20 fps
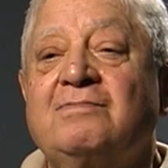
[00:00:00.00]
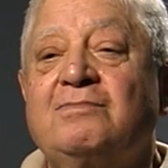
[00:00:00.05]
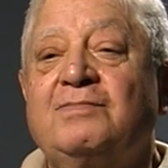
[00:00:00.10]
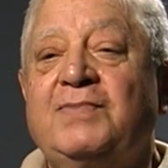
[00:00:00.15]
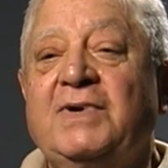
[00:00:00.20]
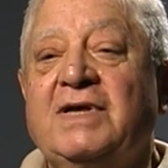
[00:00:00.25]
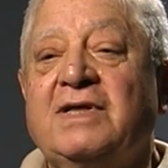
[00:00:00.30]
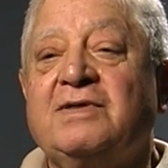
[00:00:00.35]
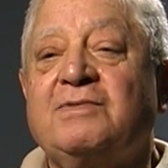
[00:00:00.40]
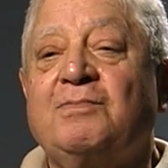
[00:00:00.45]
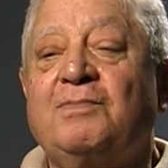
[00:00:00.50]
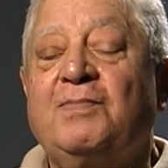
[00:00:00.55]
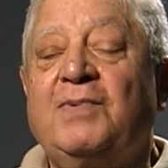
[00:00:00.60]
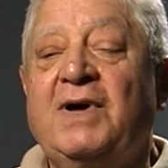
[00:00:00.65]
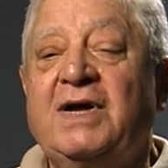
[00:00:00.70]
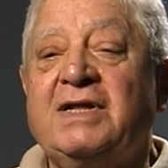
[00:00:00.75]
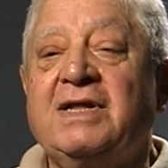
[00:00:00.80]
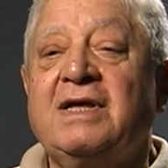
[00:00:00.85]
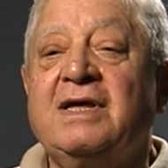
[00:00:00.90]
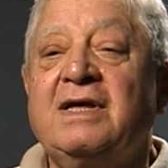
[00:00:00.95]
built.
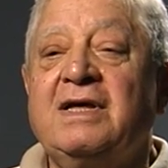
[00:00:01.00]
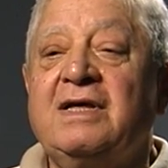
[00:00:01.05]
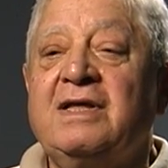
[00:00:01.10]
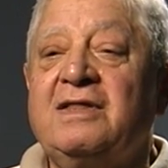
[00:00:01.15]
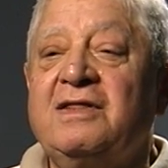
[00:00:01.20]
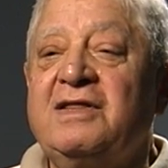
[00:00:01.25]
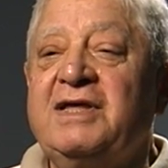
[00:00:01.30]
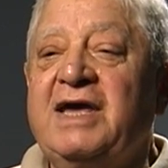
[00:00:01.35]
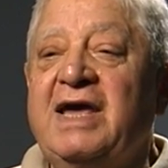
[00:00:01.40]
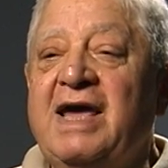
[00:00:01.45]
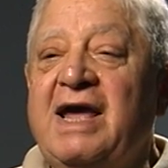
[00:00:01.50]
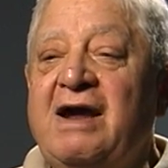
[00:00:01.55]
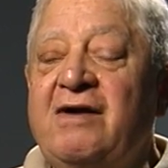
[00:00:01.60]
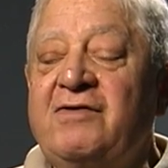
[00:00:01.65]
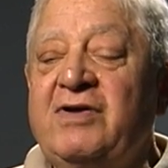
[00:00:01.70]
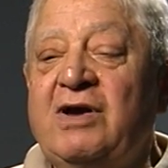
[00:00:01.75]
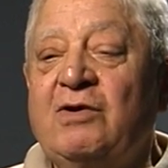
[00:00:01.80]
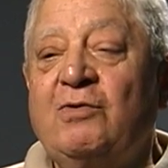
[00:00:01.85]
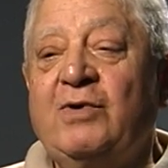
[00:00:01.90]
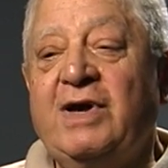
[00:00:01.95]
But the
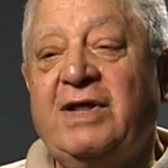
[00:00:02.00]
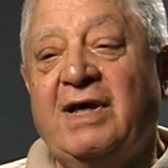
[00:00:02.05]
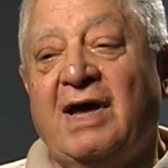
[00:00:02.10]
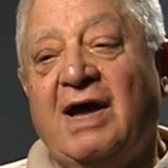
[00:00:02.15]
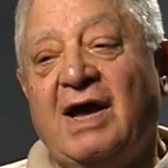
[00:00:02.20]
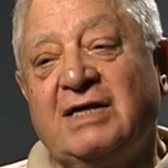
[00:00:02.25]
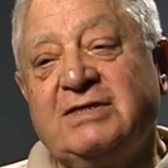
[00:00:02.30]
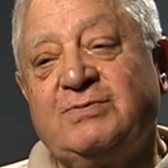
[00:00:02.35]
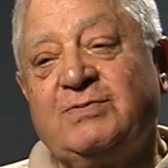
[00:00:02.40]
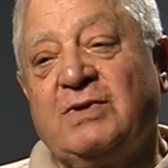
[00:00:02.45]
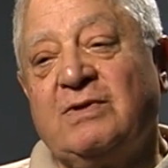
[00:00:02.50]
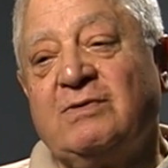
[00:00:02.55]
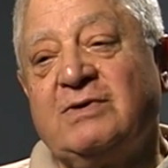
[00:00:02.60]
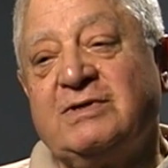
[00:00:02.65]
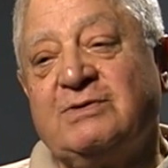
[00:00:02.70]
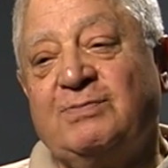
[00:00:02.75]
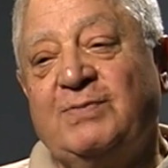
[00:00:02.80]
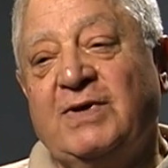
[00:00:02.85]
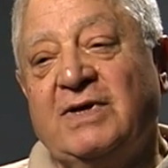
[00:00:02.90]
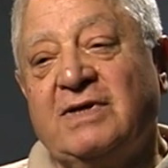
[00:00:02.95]
area where the hospital was
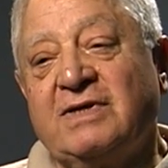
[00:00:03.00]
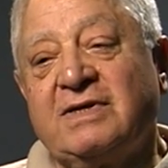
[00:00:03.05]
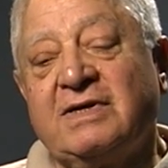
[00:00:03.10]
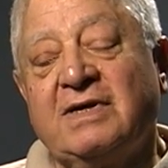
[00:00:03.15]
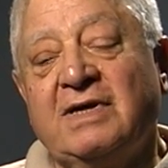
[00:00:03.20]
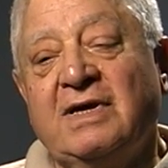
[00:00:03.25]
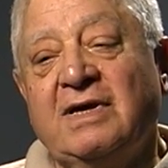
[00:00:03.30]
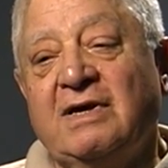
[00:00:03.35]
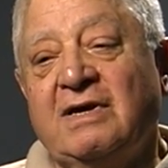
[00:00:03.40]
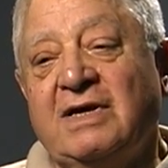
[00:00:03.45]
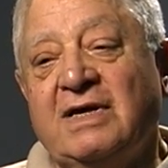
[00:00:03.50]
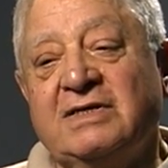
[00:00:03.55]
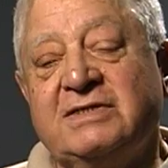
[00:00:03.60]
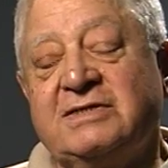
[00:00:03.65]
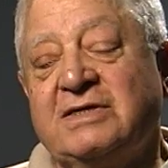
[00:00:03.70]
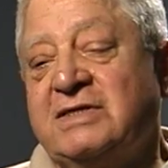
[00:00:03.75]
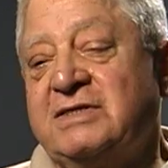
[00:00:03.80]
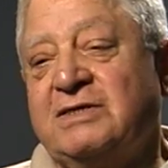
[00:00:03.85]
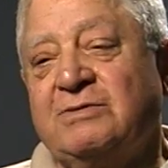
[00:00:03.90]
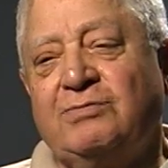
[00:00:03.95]
built is
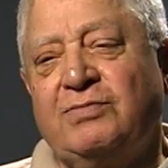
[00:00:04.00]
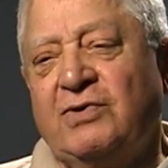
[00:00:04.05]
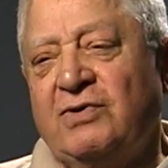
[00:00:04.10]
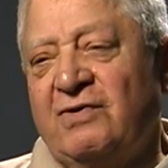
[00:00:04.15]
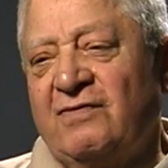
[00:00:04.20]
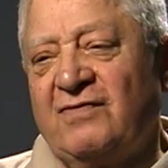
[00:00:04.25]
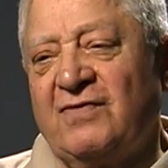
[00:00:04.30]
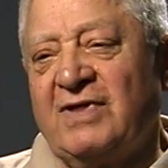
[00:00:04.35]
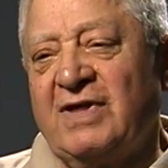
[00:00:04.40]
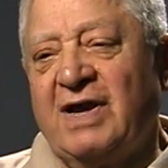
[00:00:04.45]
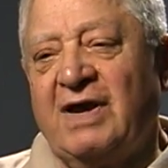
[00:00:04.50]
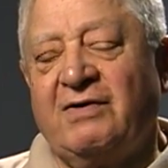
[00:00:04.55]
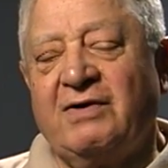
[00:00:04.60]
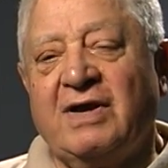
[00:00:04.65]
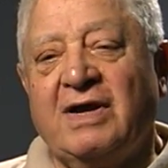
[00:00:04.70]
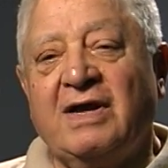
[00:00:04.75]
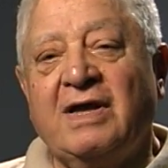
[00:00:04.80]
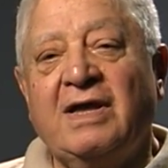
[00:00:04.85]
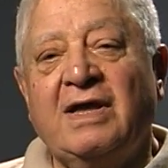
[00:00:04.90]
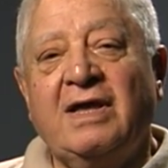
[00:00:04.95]
such a beautiful area.